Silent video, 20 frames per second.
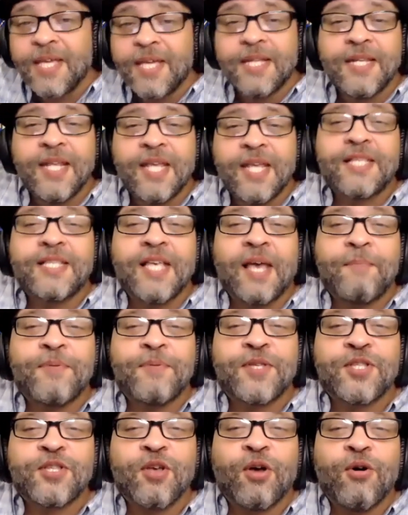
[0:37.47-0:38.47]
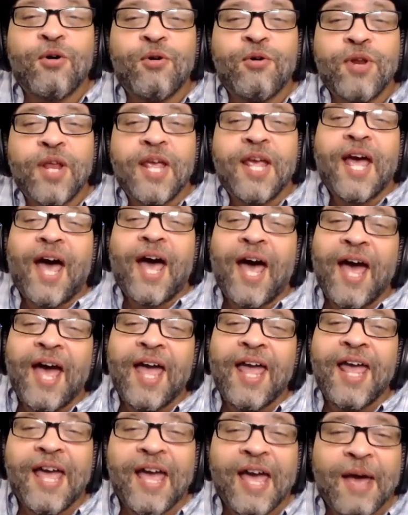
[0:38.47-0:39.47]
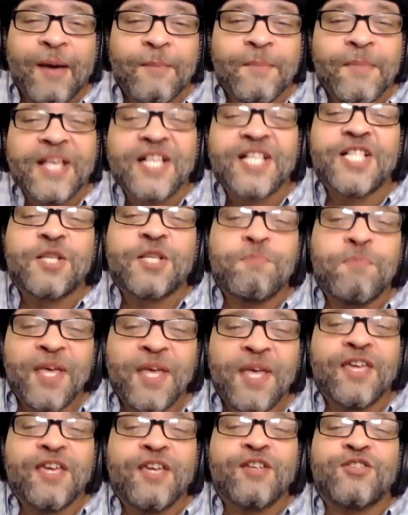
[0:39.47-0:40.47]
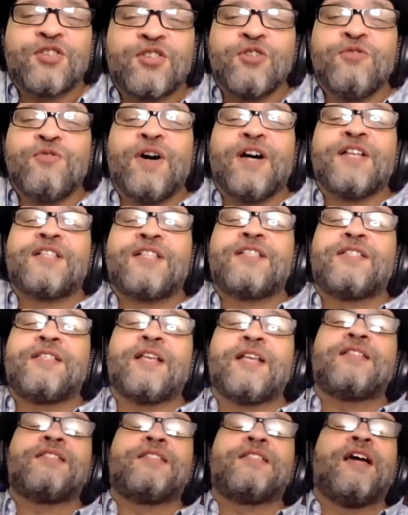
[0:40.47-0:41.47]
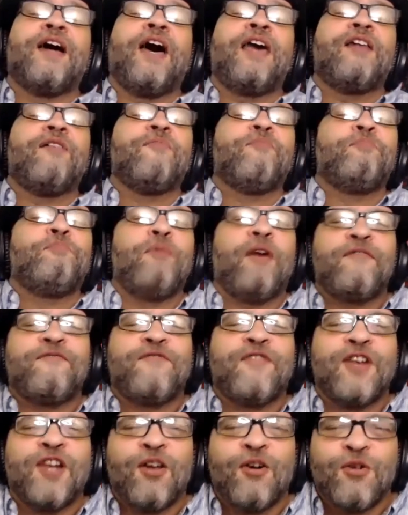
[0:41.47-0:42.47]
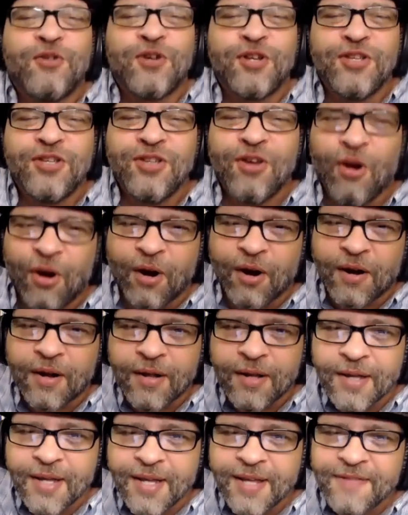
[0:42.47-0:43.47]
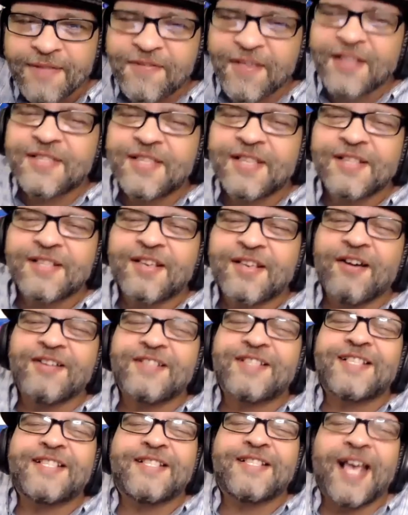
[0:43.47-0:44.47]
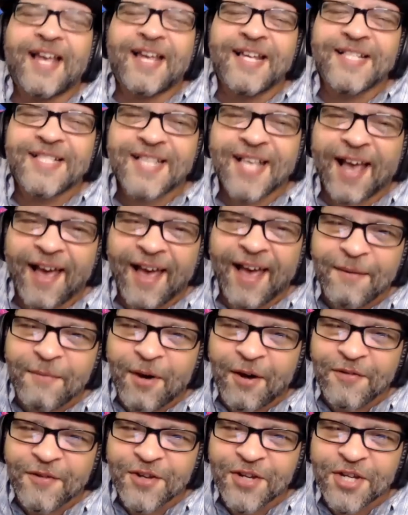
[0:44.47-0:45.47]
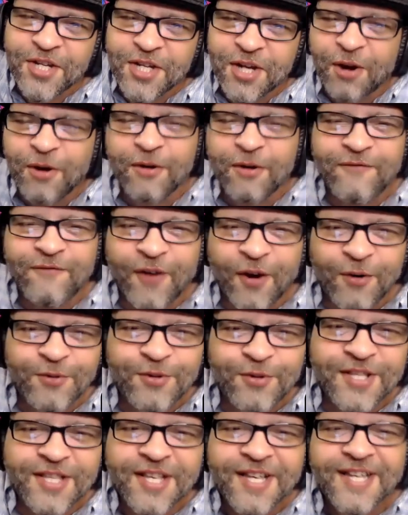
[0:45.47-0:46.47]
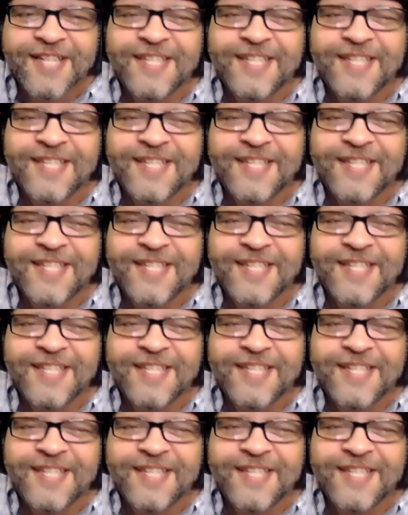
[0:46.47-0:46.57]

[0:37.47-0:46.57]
In this episode, I am speaking to a sister out of Buffalo, New York. This is her second time on the show, folks.